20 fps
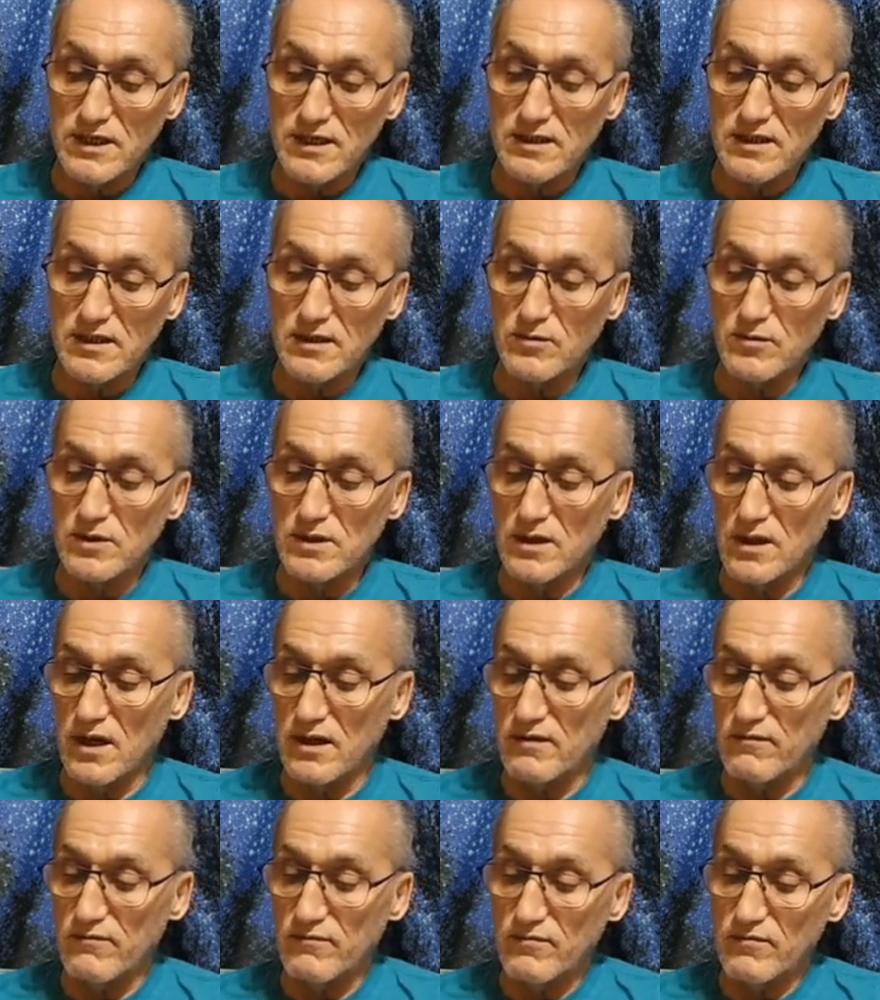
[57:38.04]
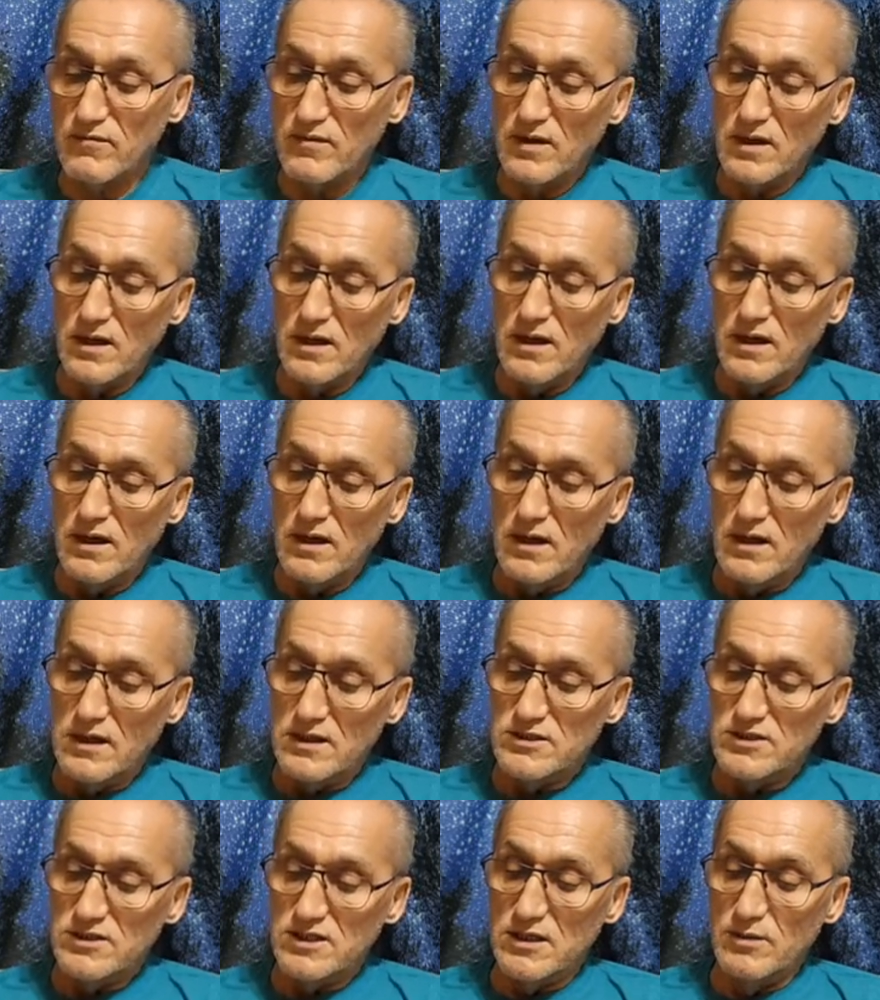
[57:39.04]
You shall soon be able to
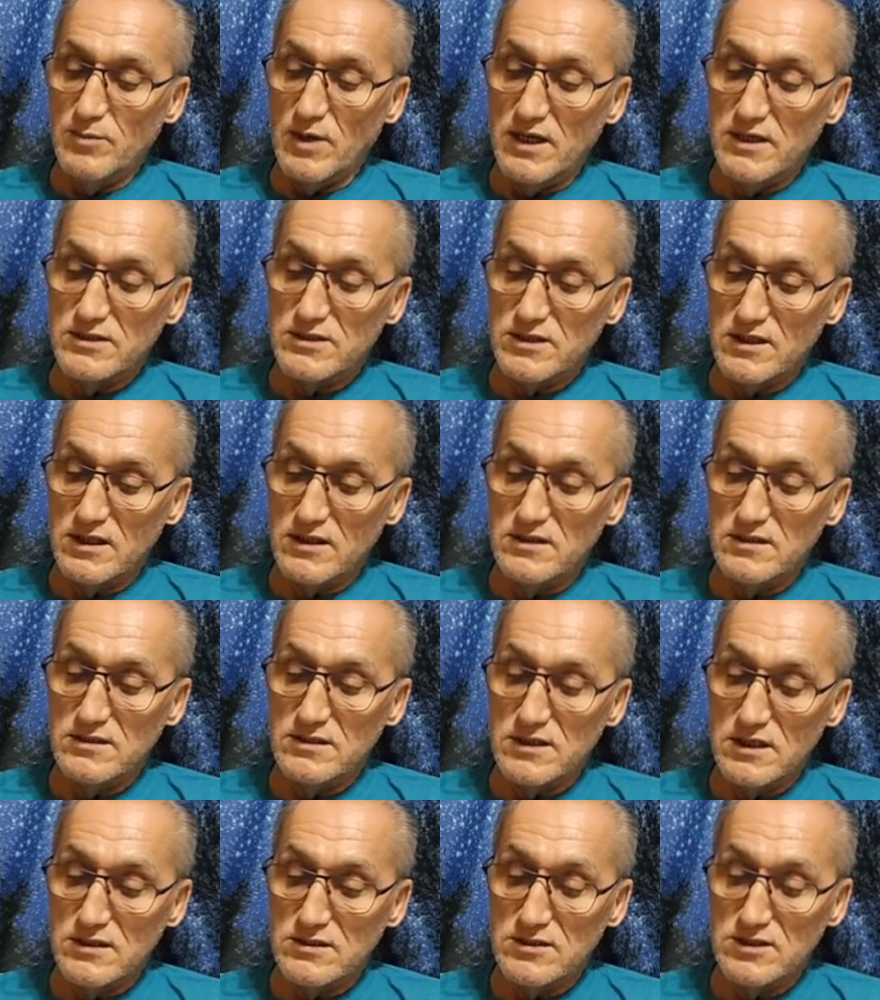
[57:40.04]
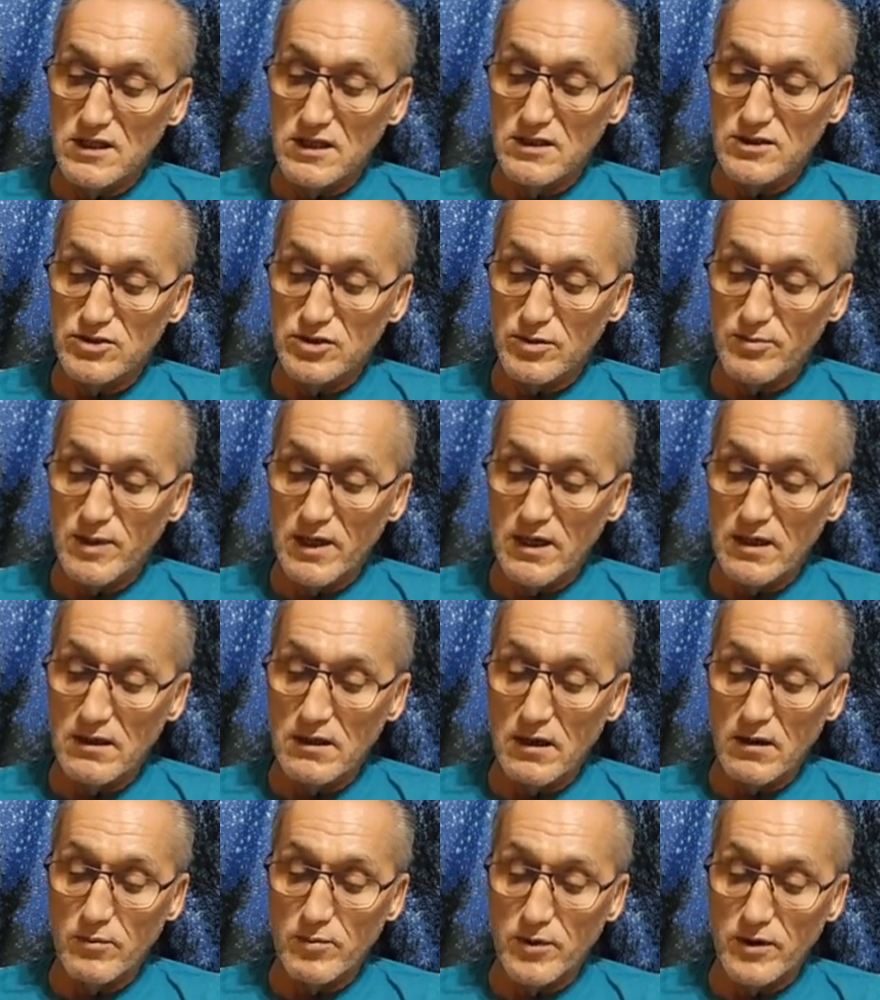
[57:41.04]
do this consciously
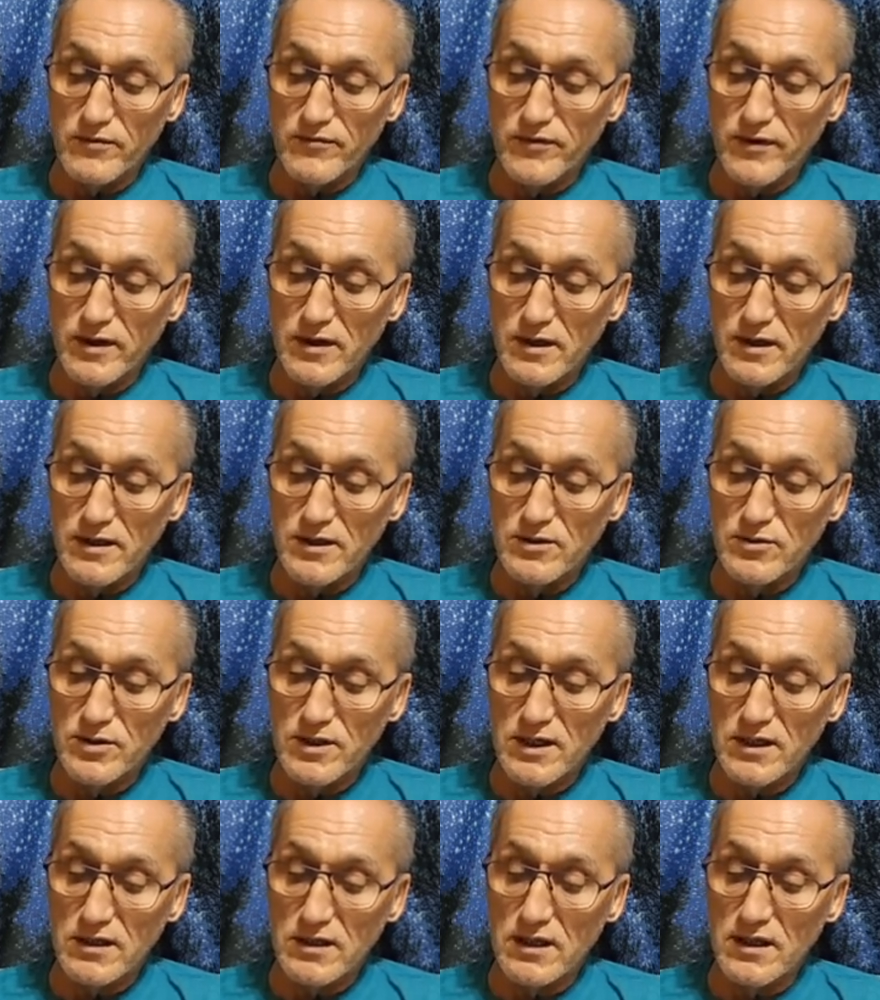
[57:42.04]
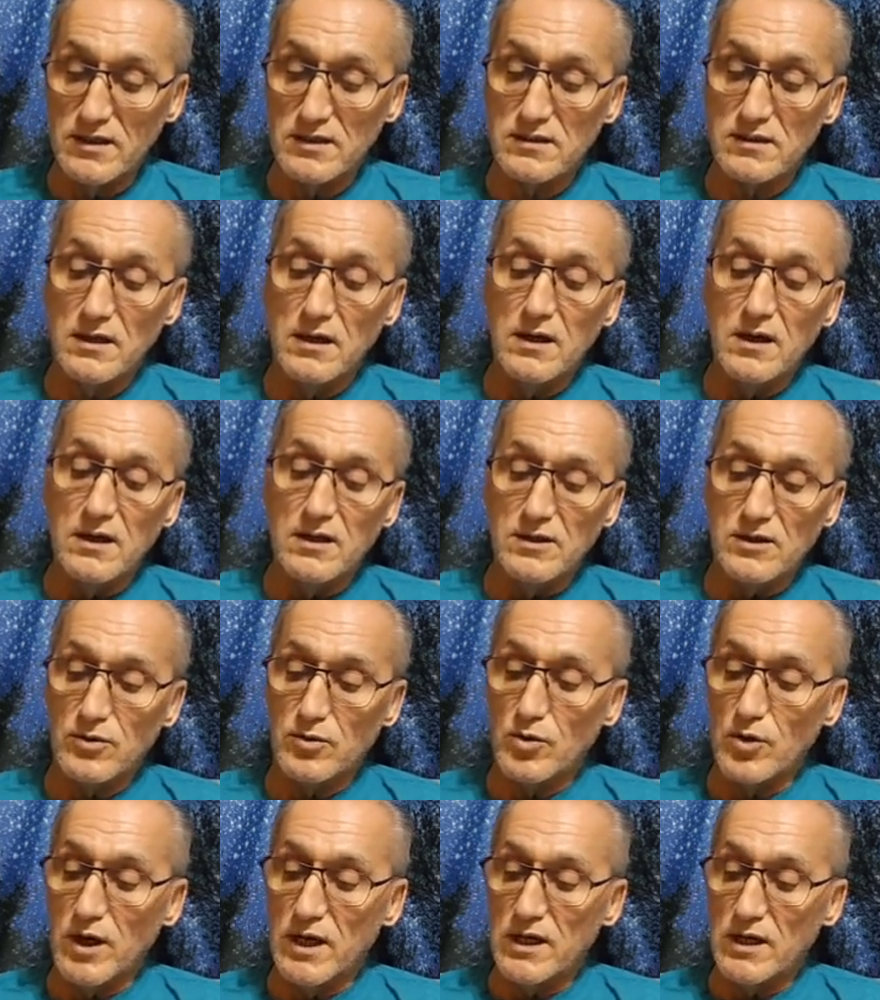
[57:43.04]
and at will whenever you desire.
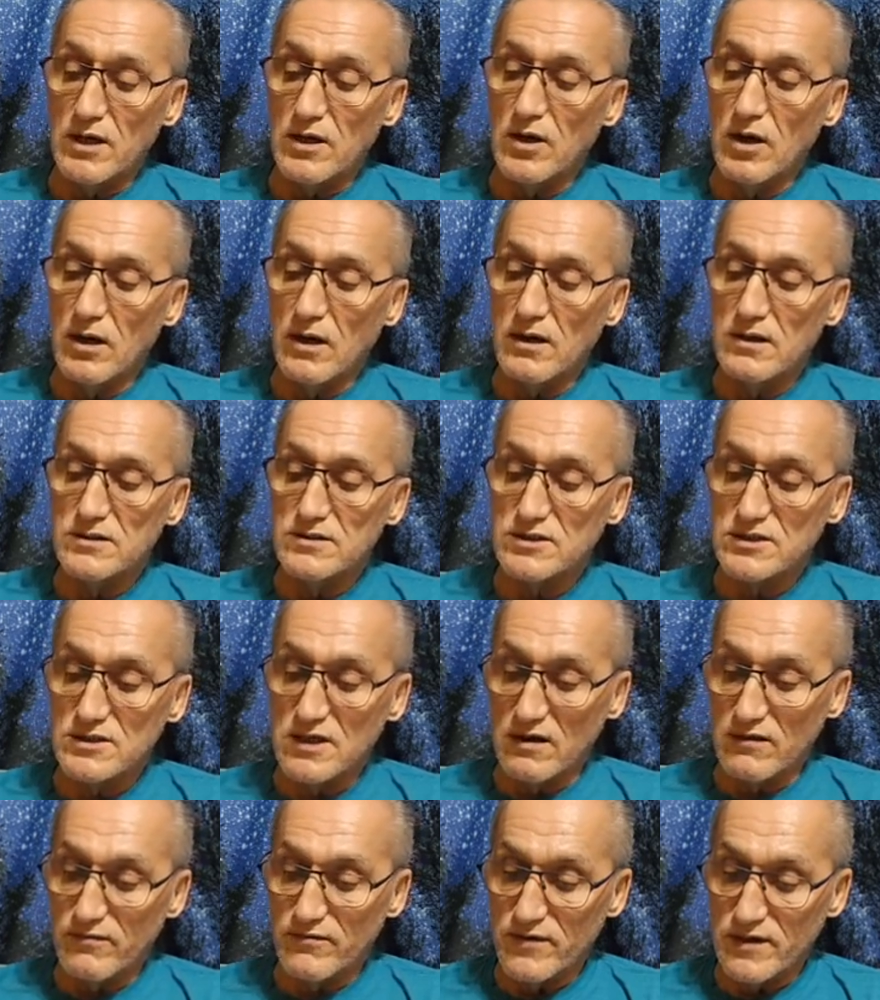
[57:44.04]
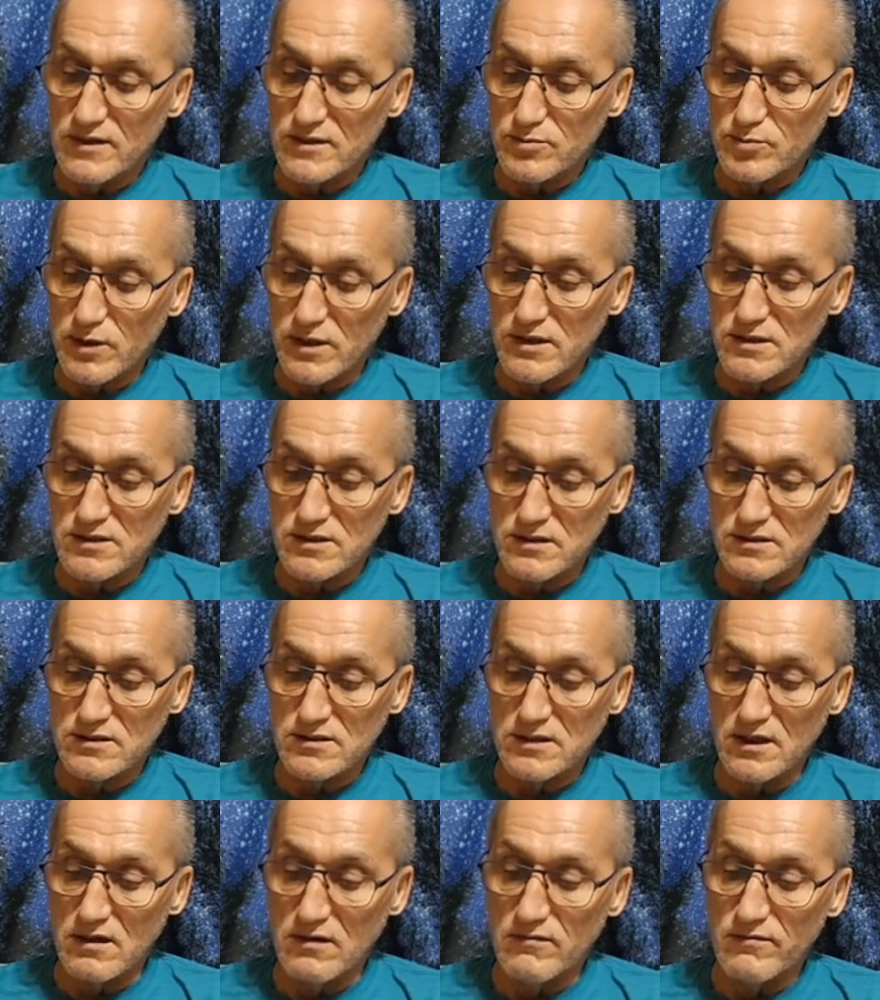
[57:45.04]
Notice the
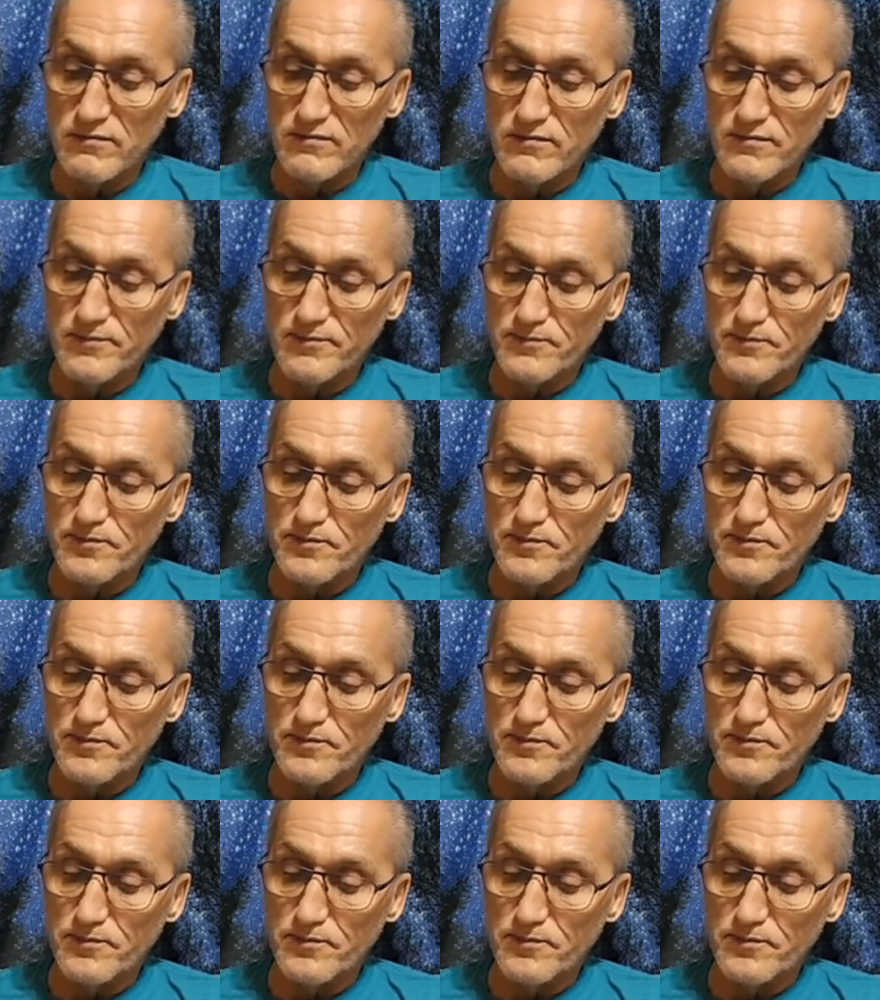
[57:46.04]
stalactite